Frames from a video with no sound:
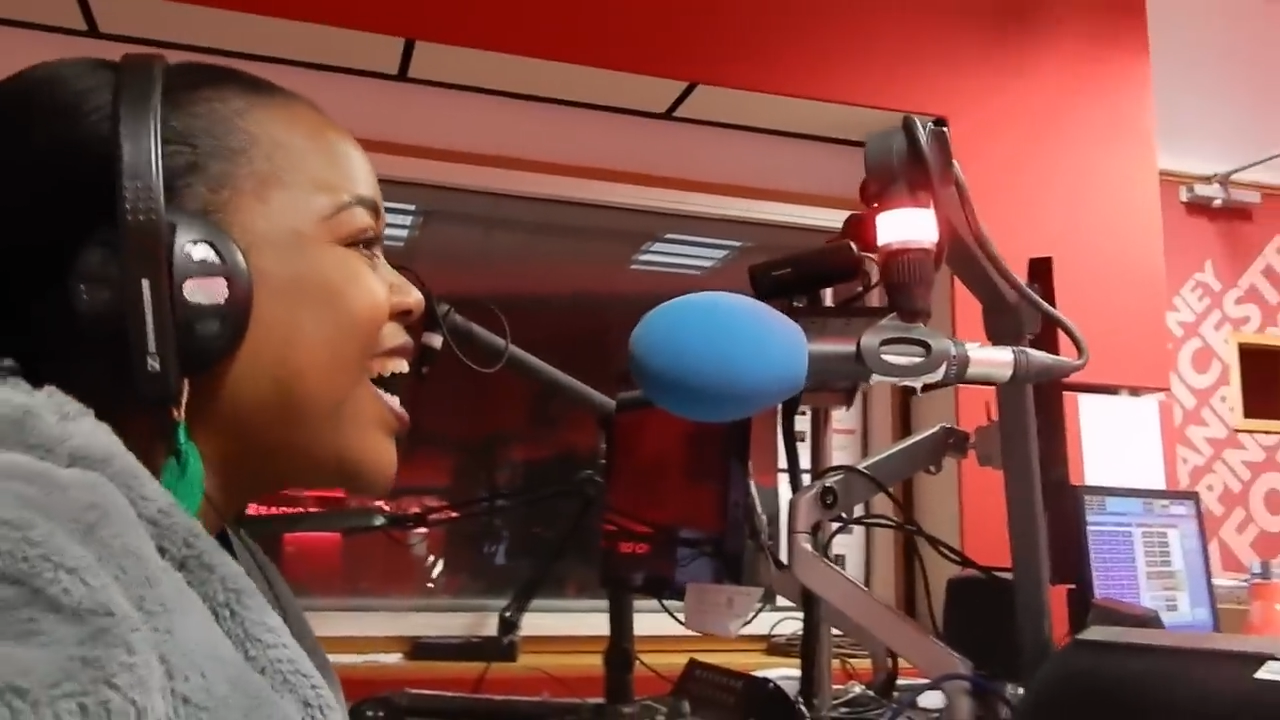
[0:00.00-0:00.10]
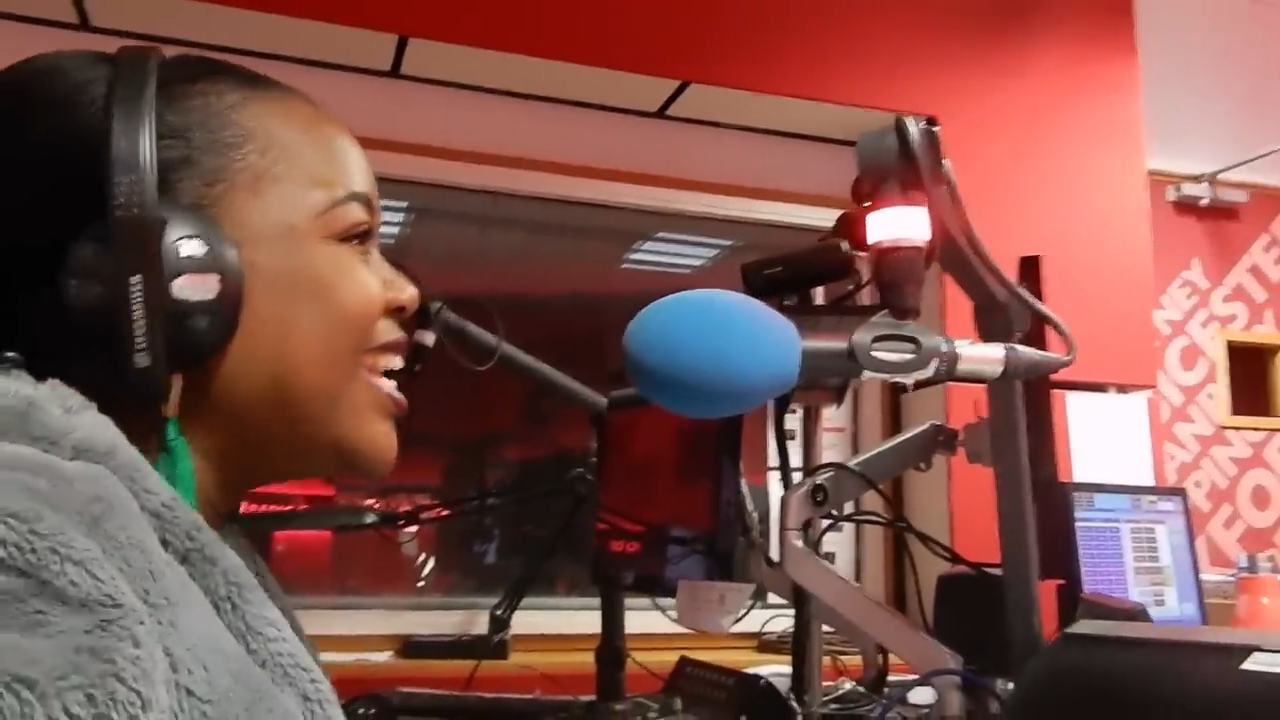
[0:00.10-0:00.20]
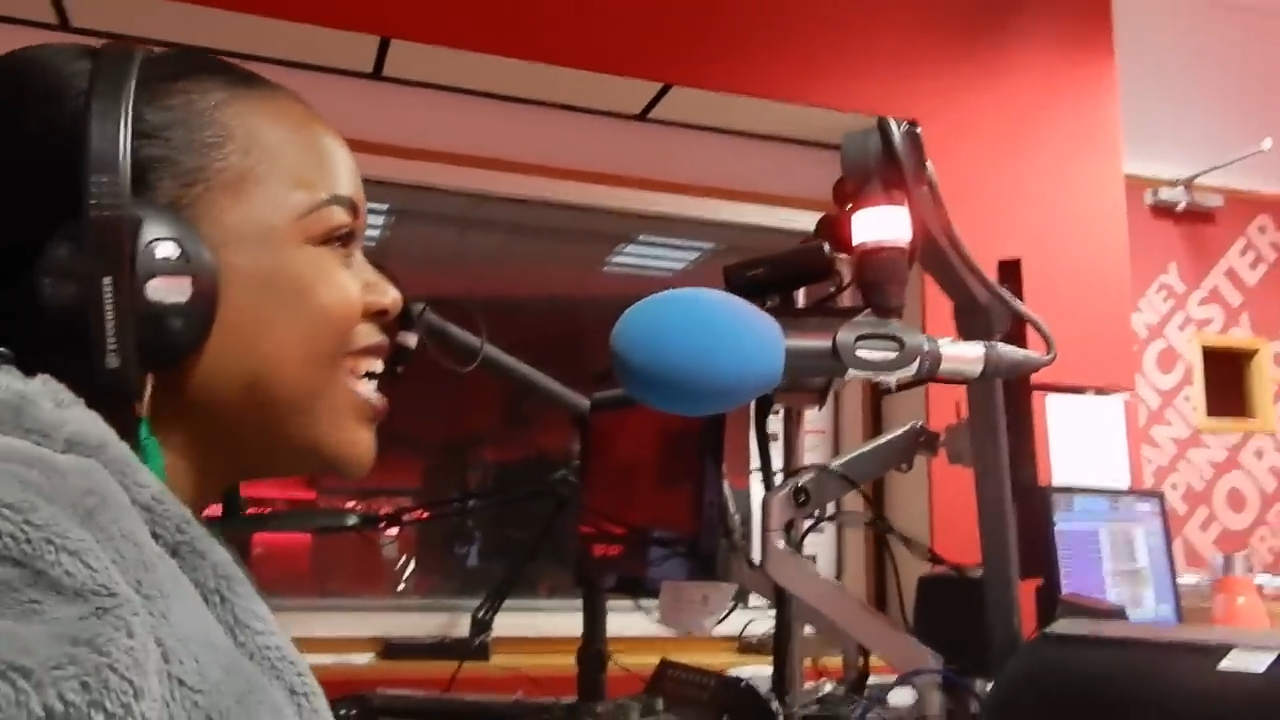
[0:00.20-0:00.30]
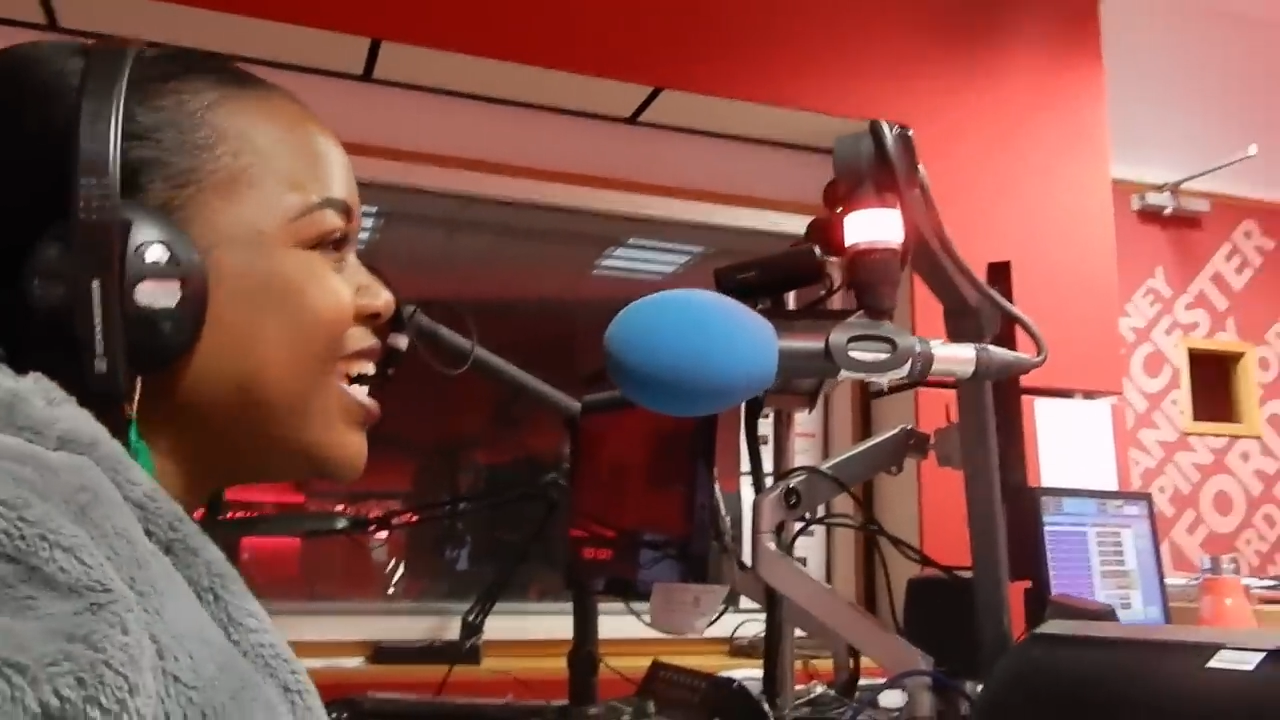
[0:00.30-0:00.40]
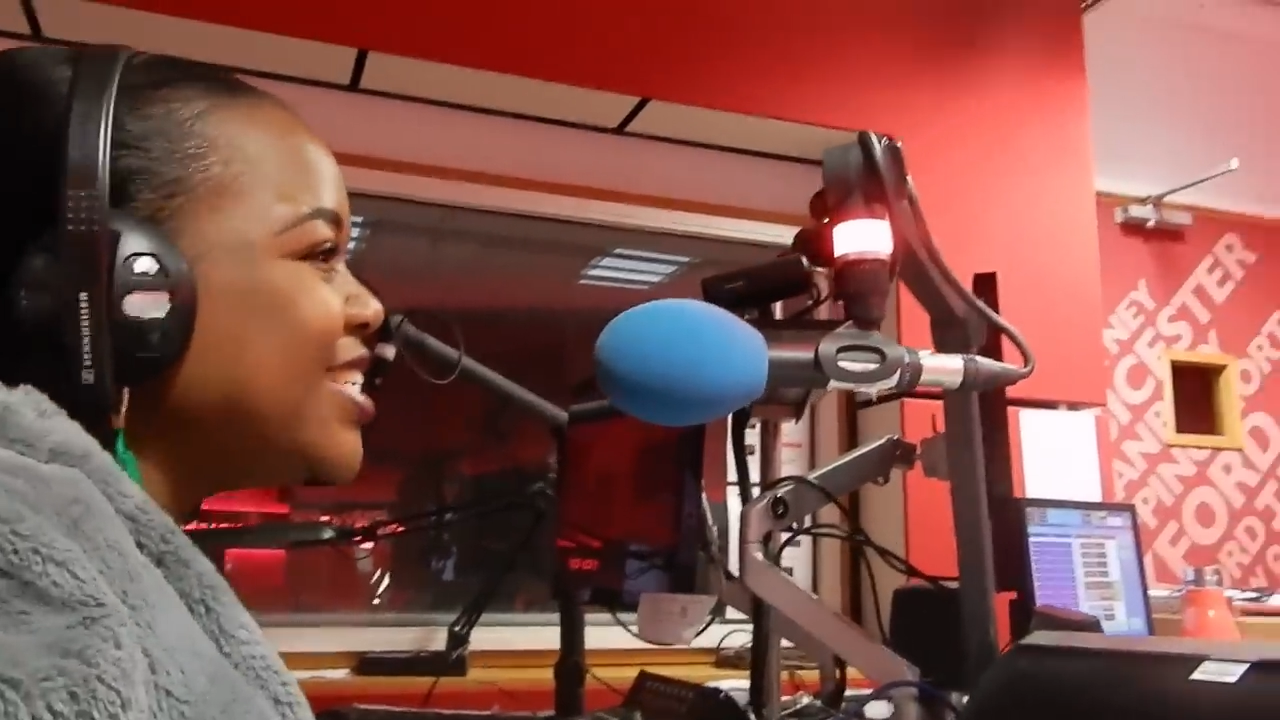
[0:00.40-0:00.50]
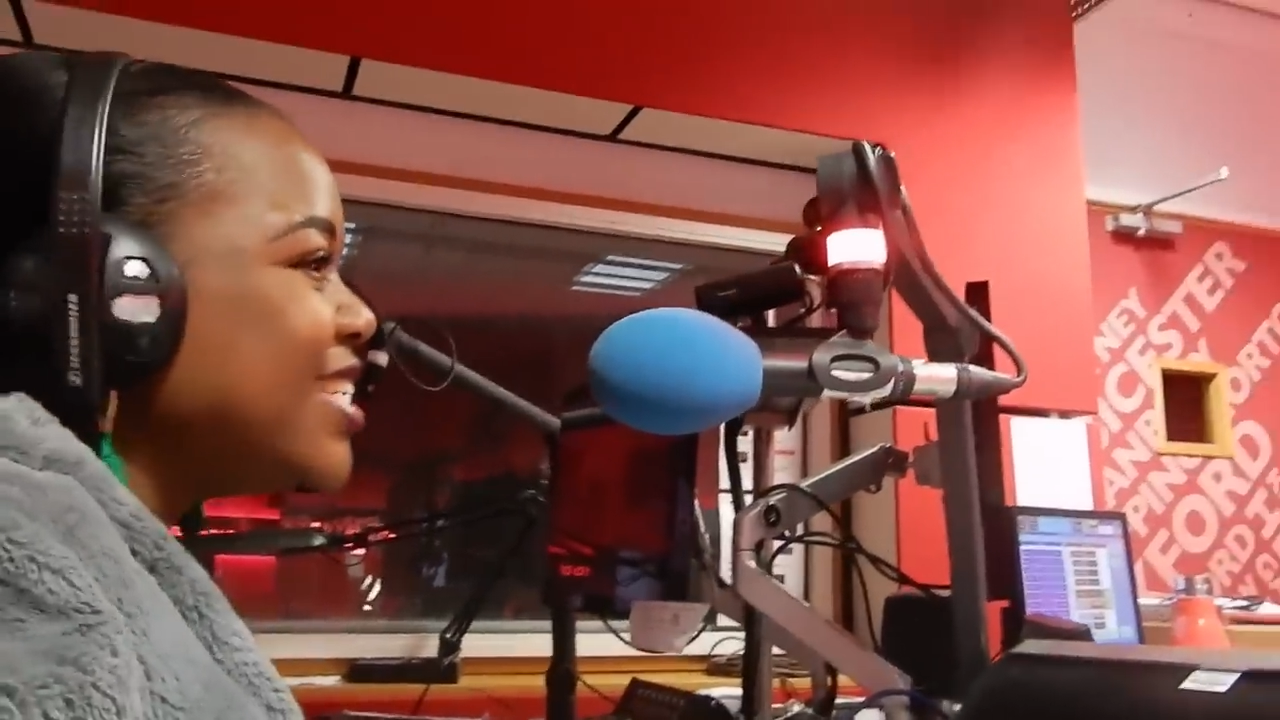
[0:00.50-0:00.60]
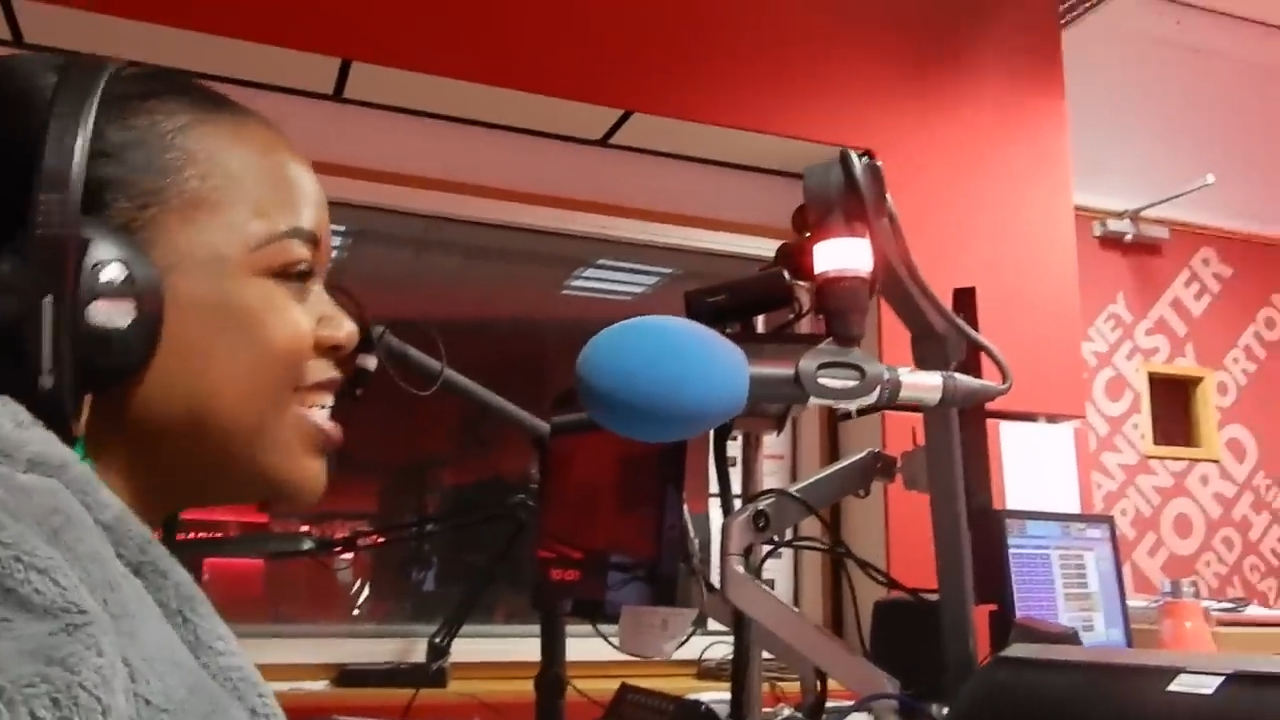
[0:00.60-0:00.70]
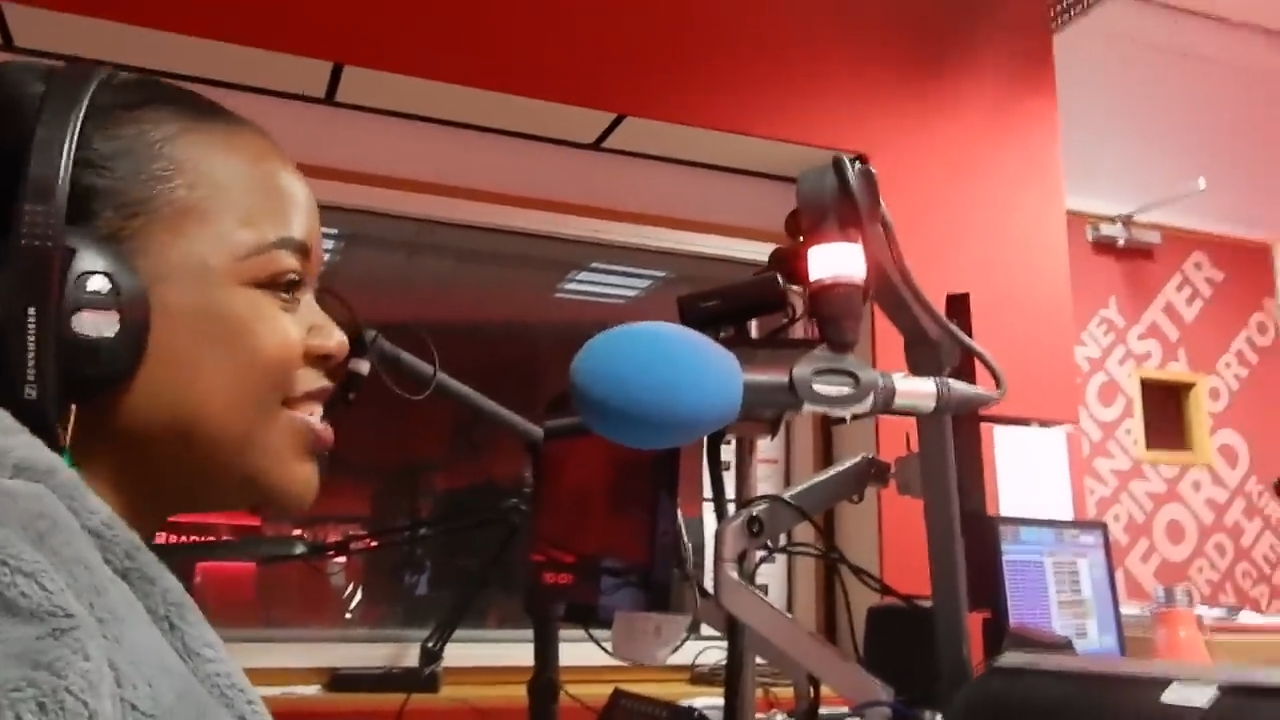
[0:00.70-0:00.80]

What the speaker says: and ancient